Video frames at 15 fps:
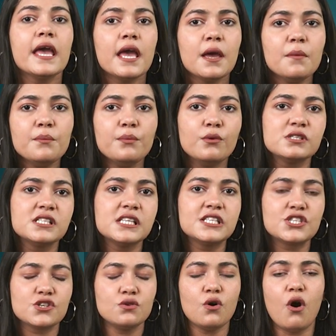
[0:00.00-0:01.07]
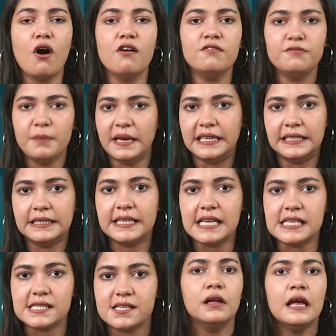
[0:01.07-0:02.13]
imposition of
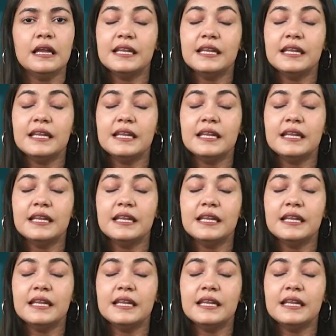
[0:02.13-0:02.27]
penalties.